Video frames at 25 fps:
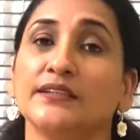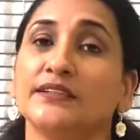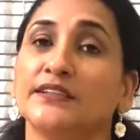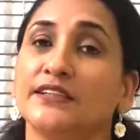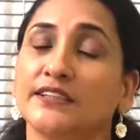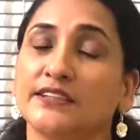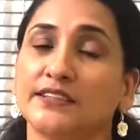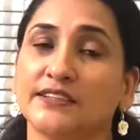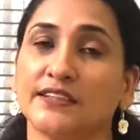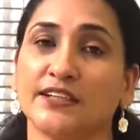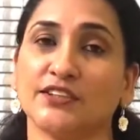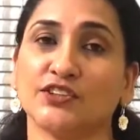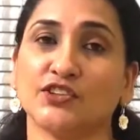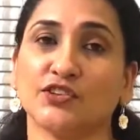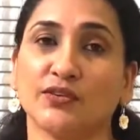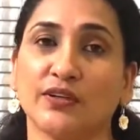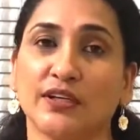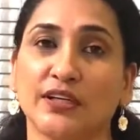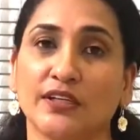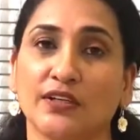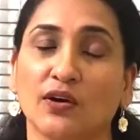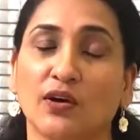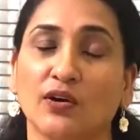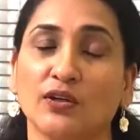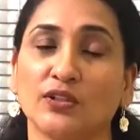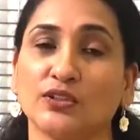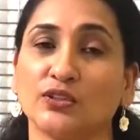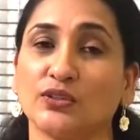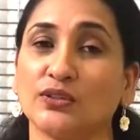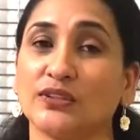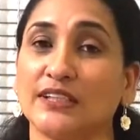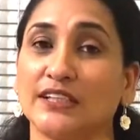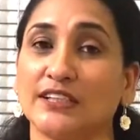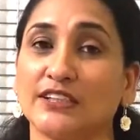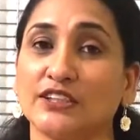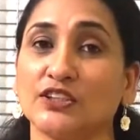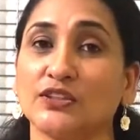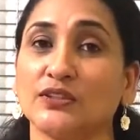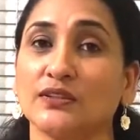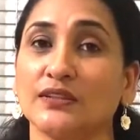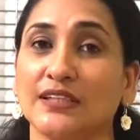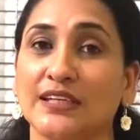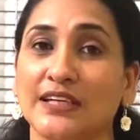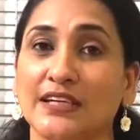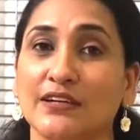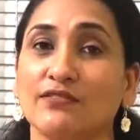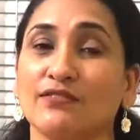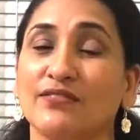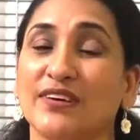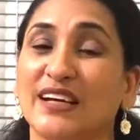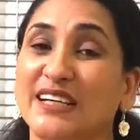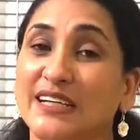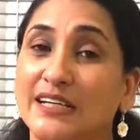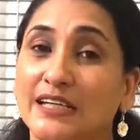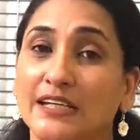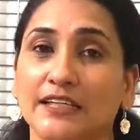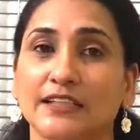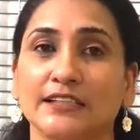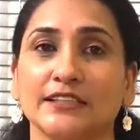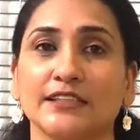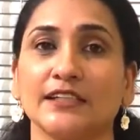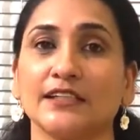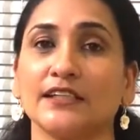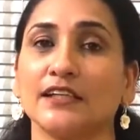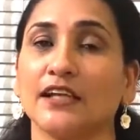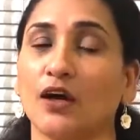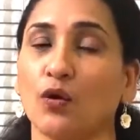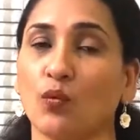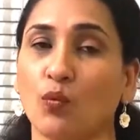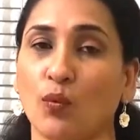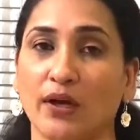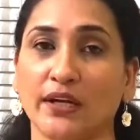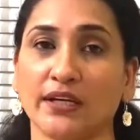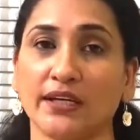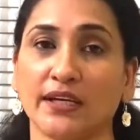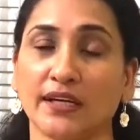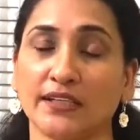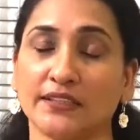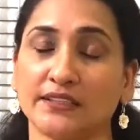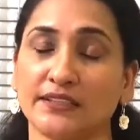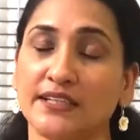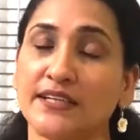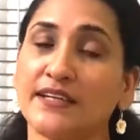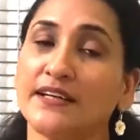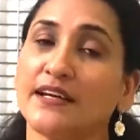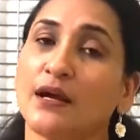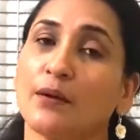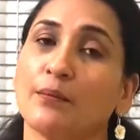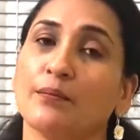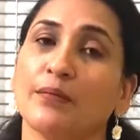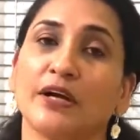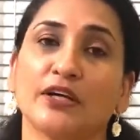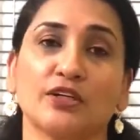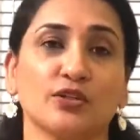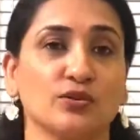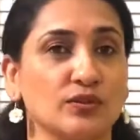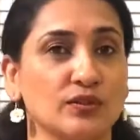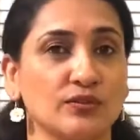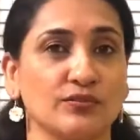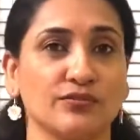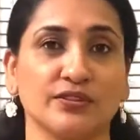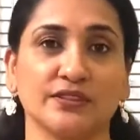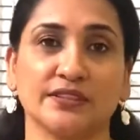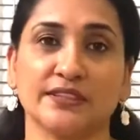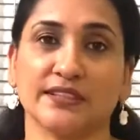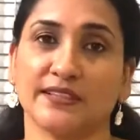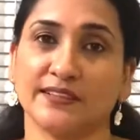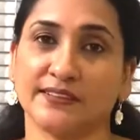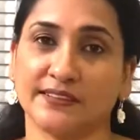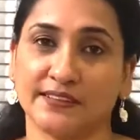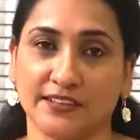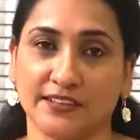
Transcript: This sunscreen also tends to leave very little uh, white casting compared to the physical